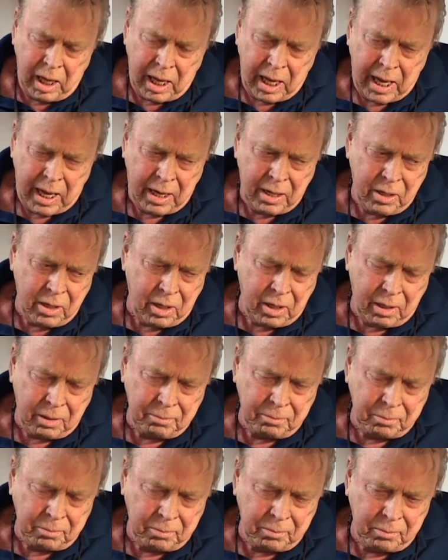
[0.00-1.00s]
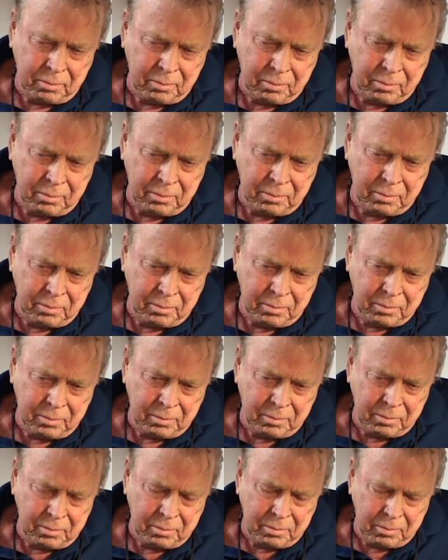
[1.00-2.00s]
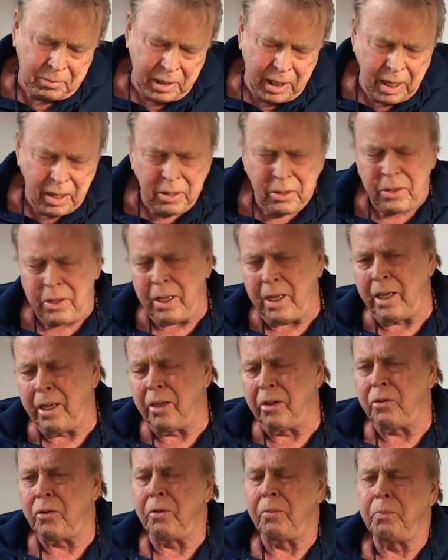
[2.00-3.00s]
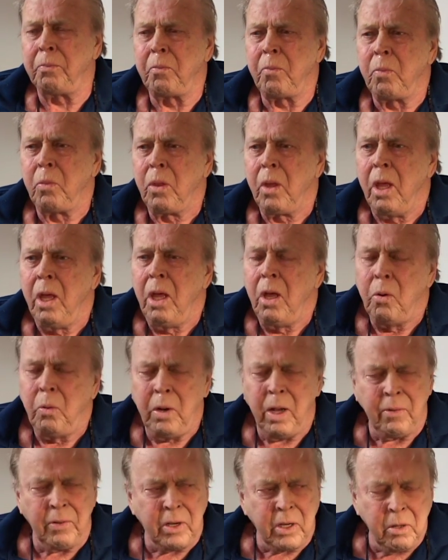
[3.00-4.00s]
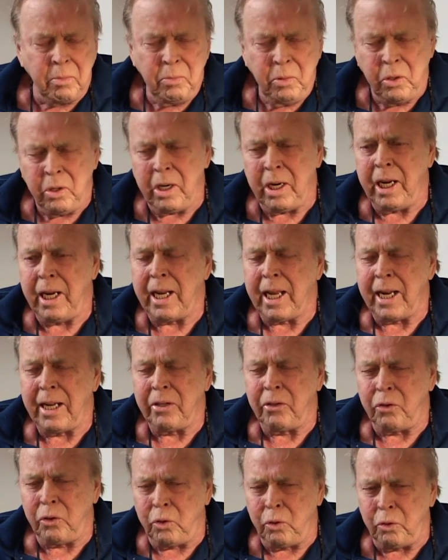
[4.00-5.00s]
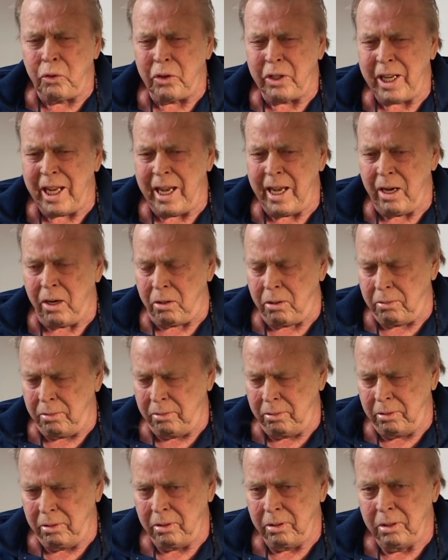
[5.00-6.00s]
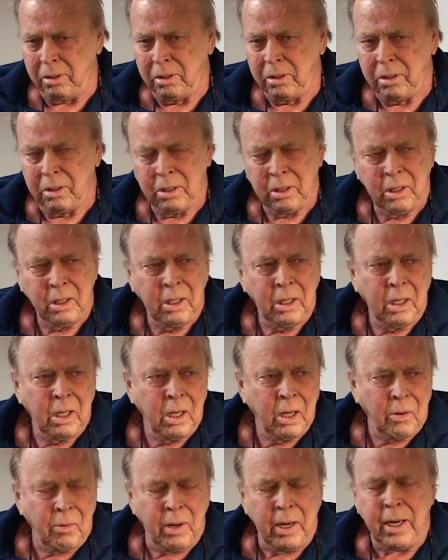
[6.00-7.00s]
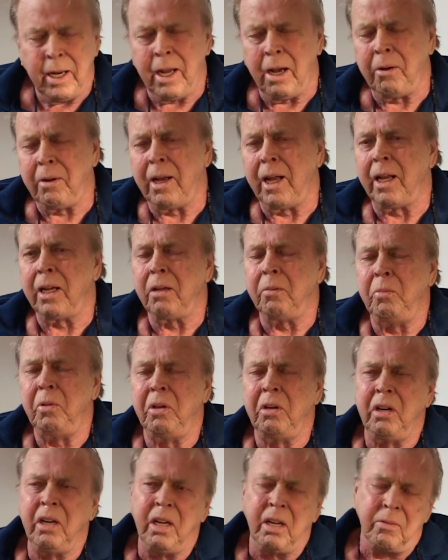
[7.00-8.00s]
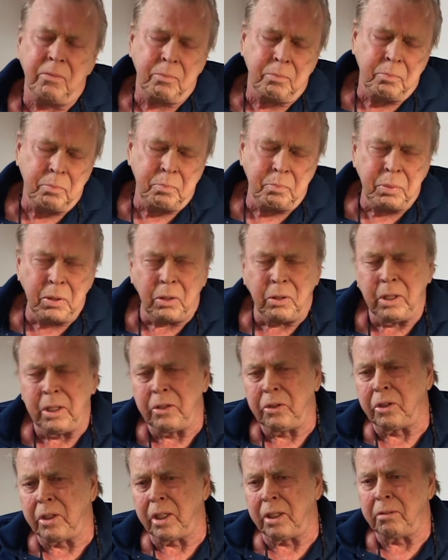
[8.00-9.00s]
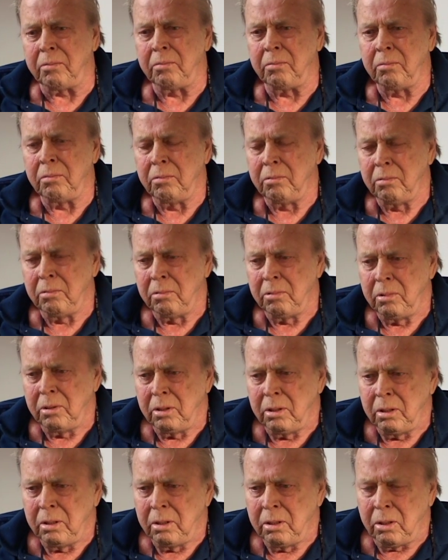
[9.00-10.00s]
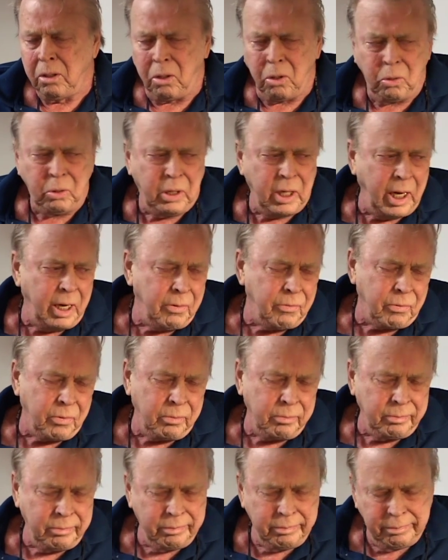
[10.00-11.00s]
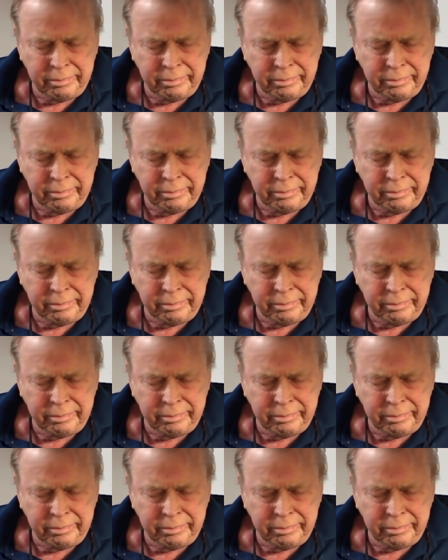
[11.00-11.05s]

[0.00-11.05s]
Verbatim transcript: and uh, the other thing is, we have a community that is to scale. Right now, we got a community of buildings that, oh, date from